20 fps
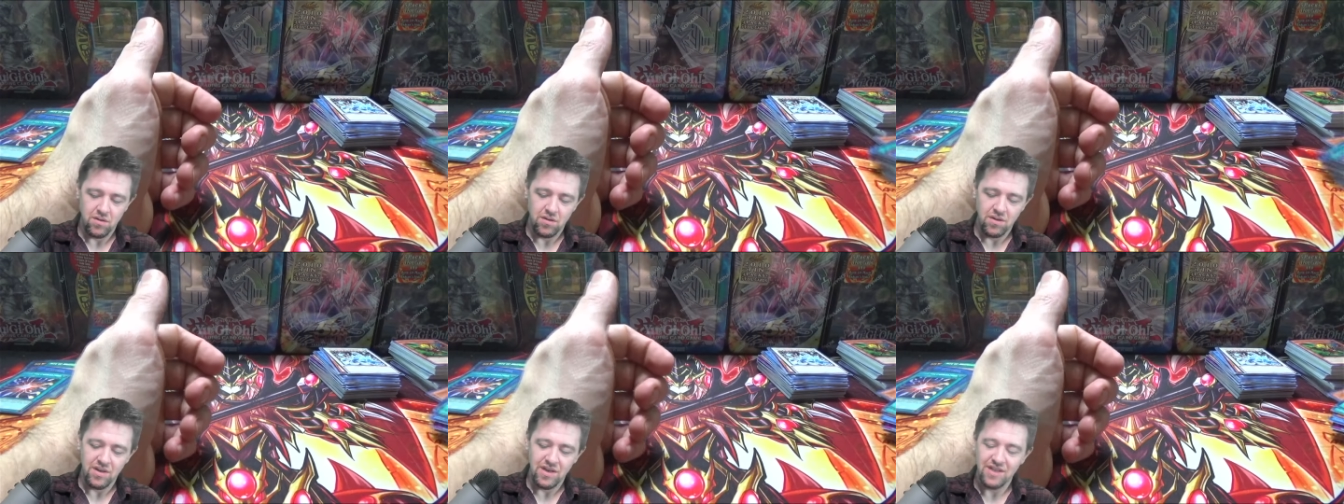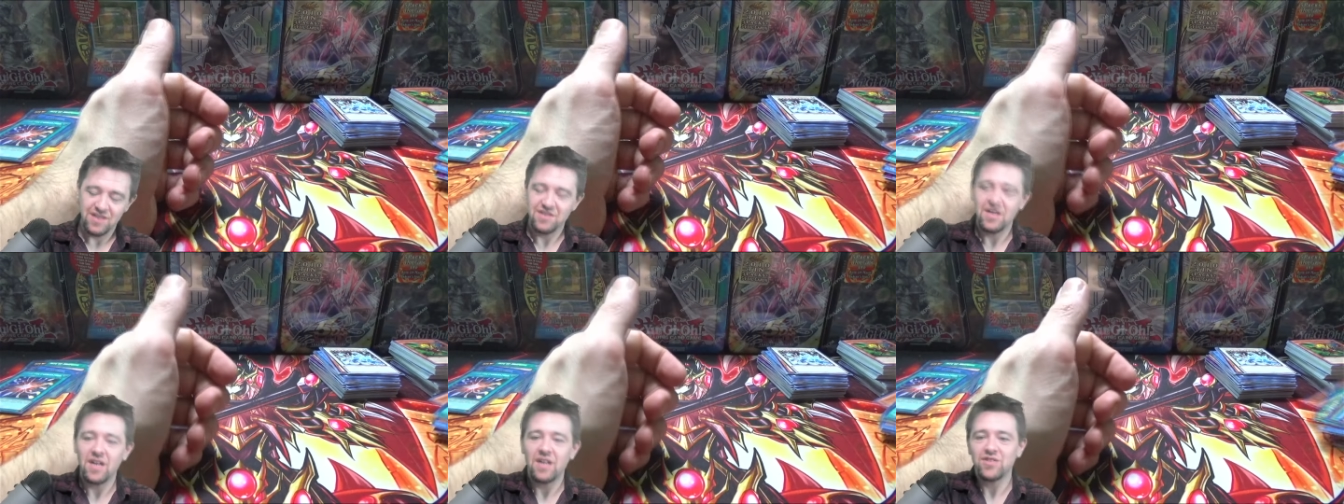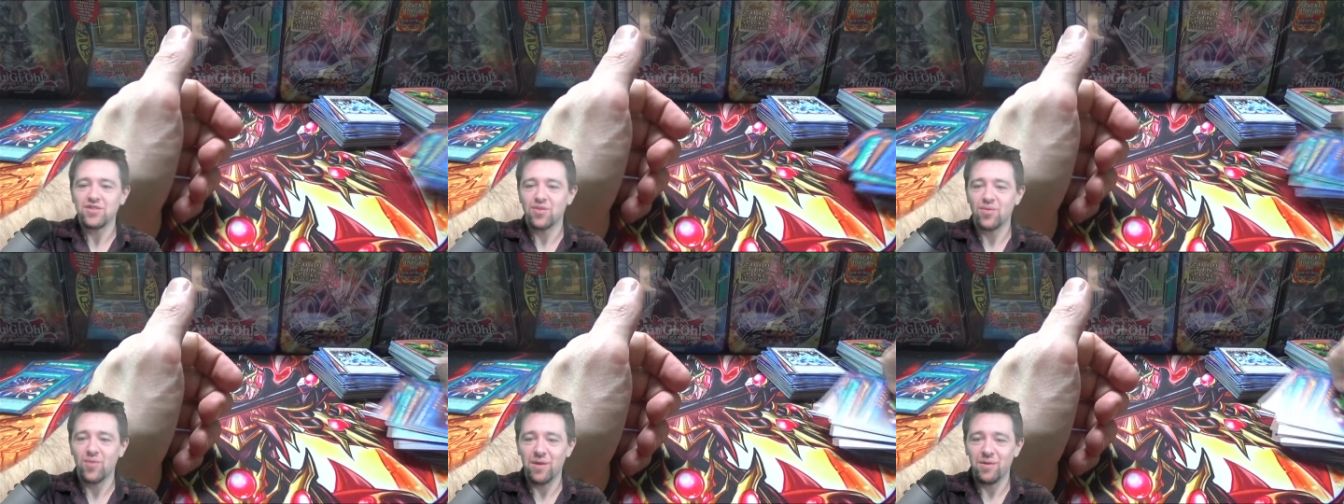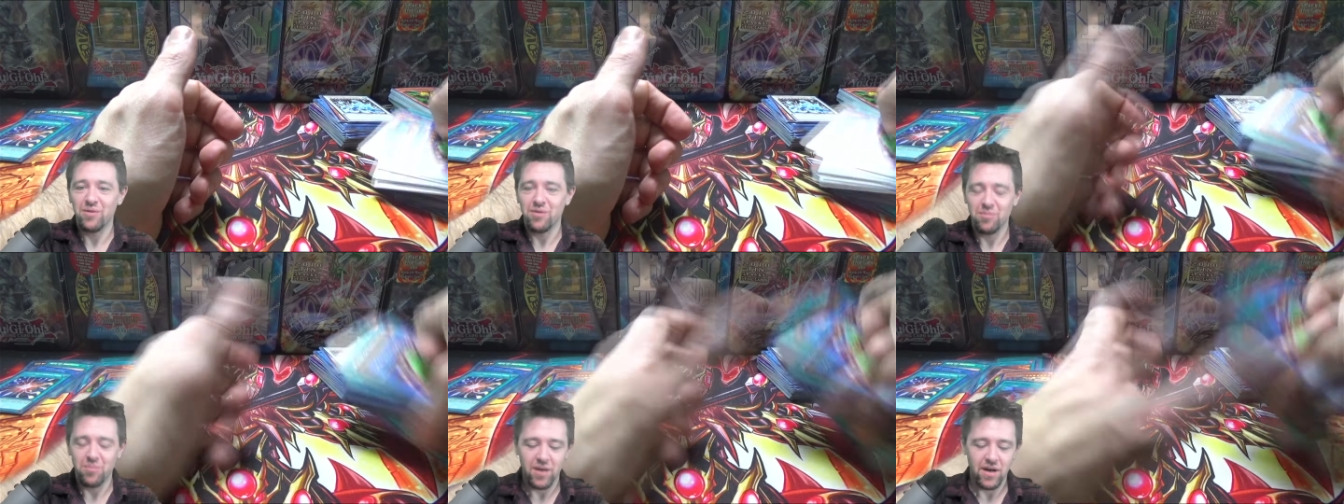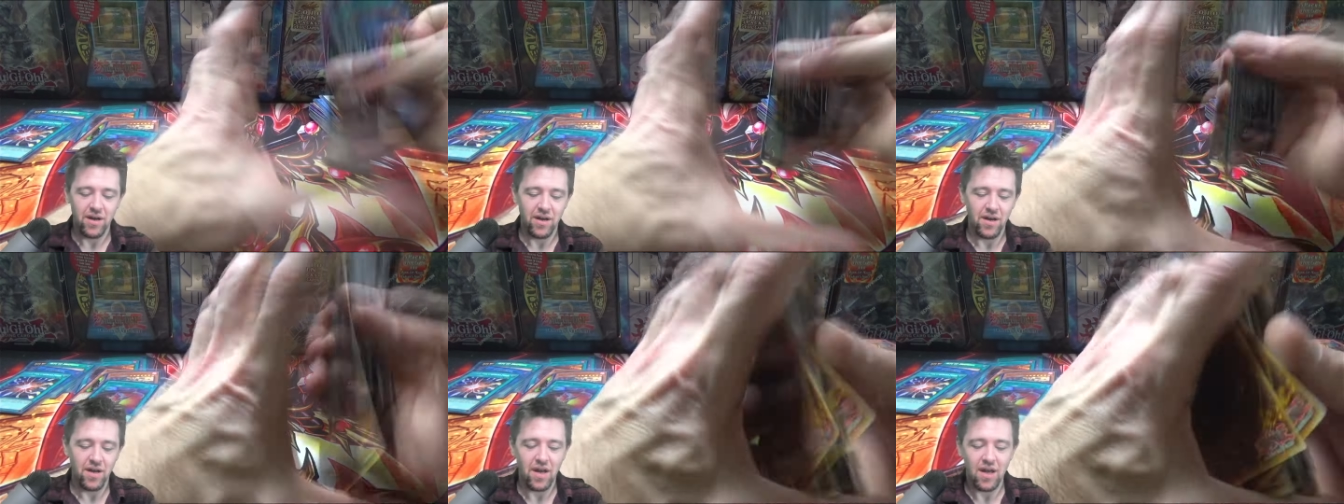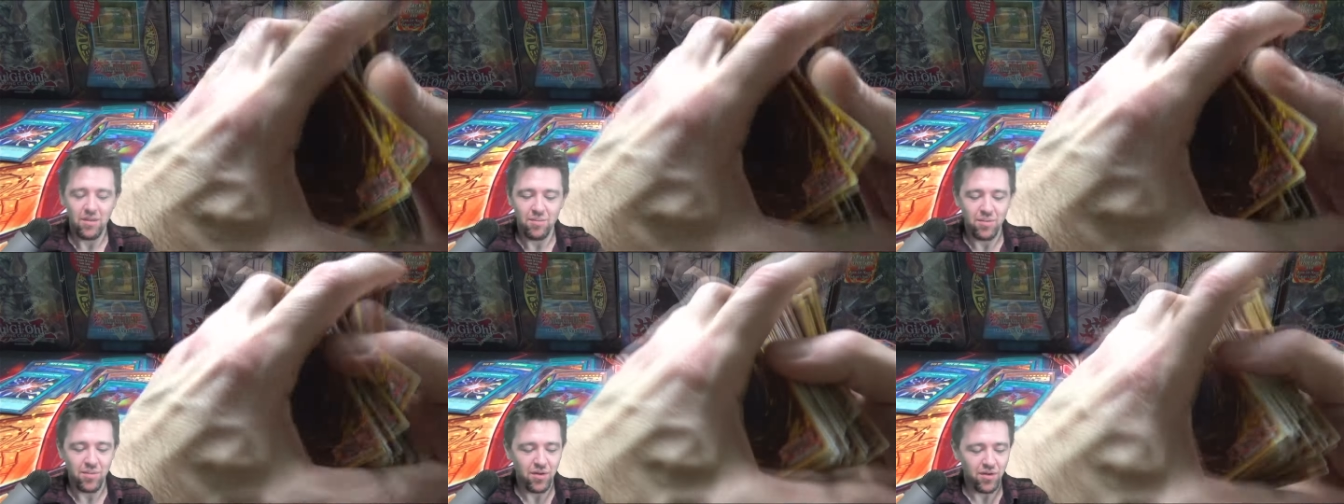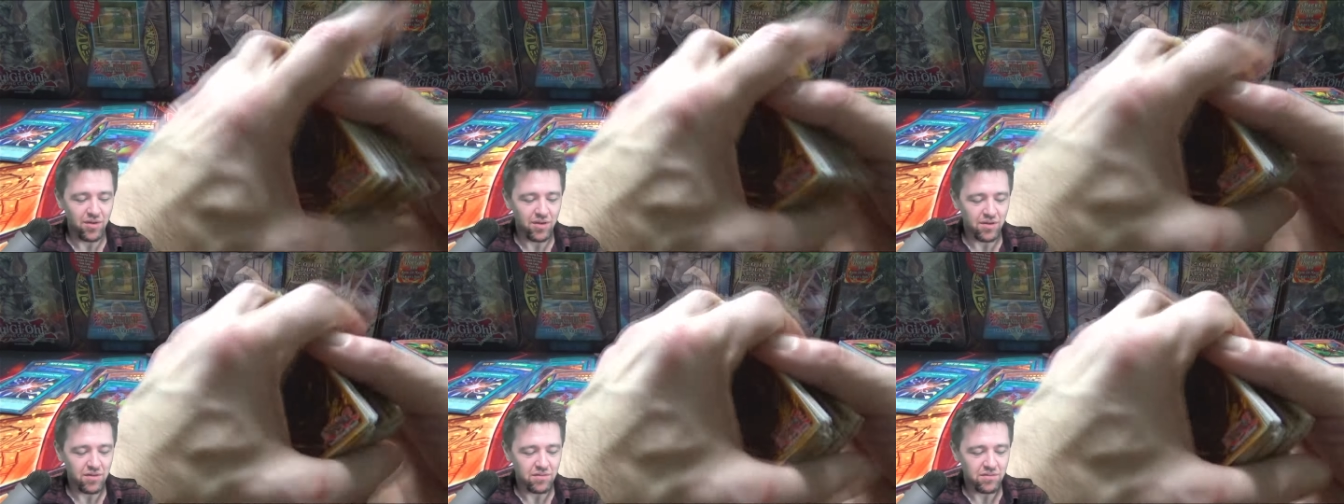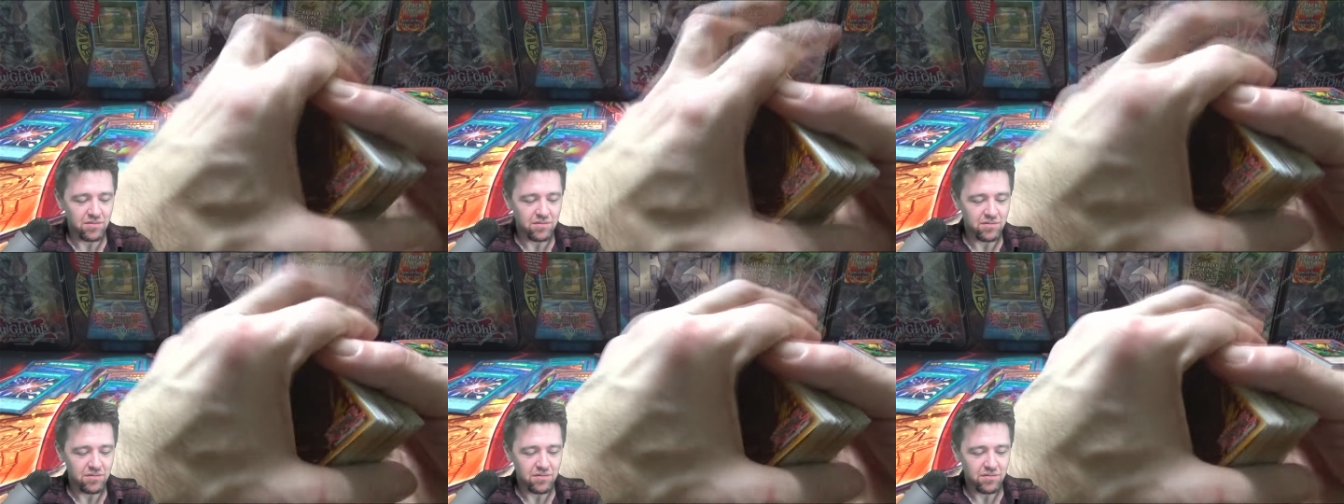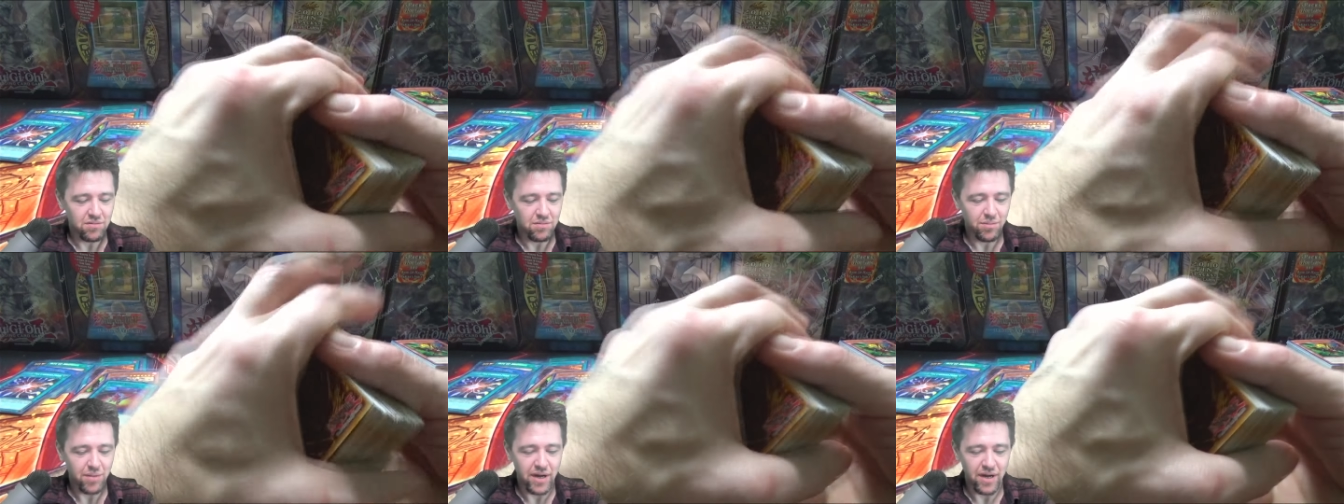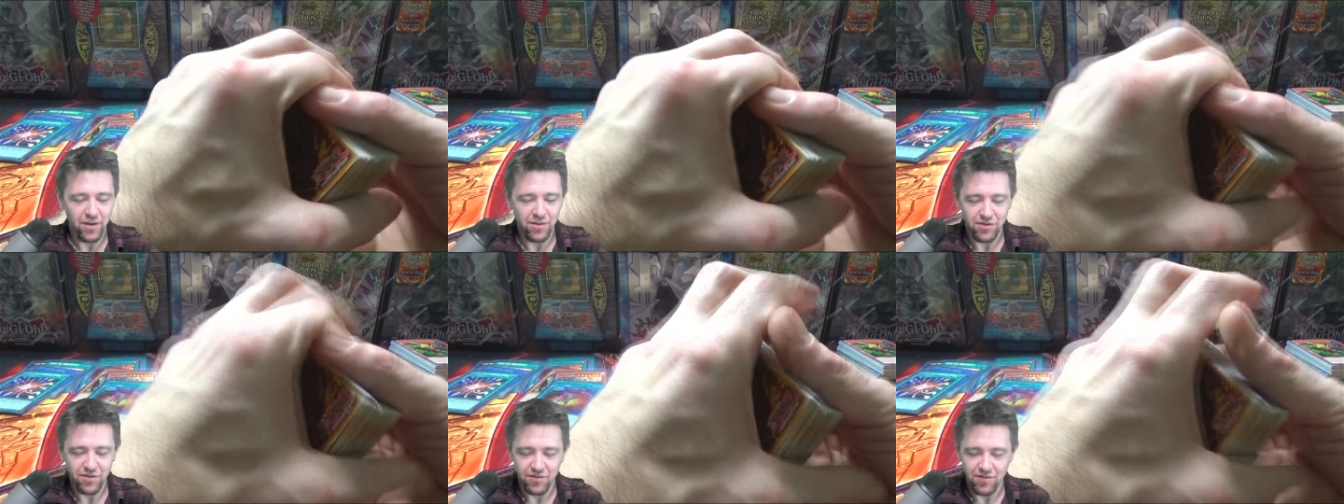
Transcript: is not surrounded by 8 billion pounds of